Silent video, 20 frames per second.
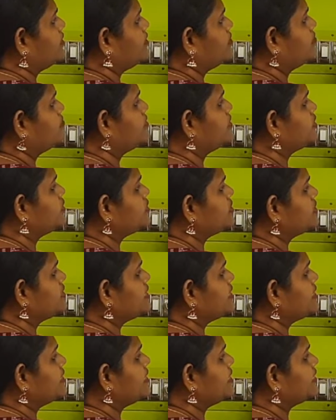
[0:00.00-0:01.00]
Which is
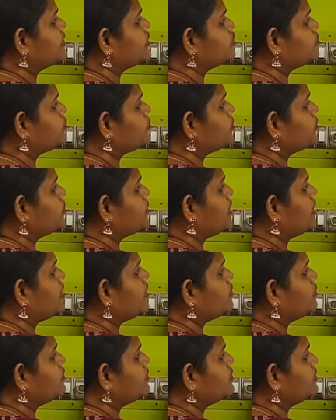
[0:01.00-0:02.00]
the relative
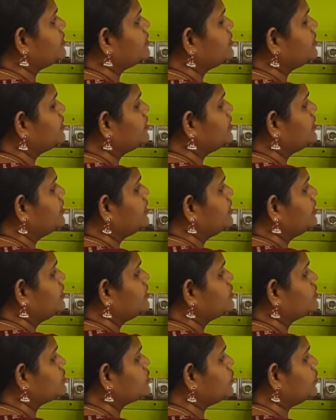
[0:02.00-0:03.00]
pronoun?
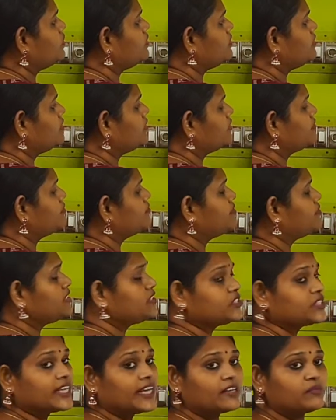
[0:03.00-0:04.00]
So,
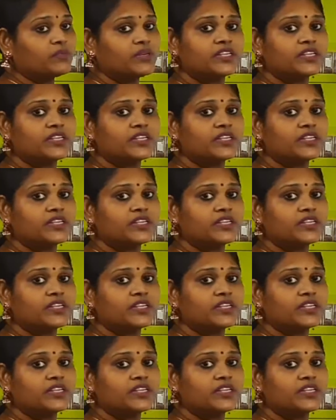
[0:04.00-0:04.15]
which can be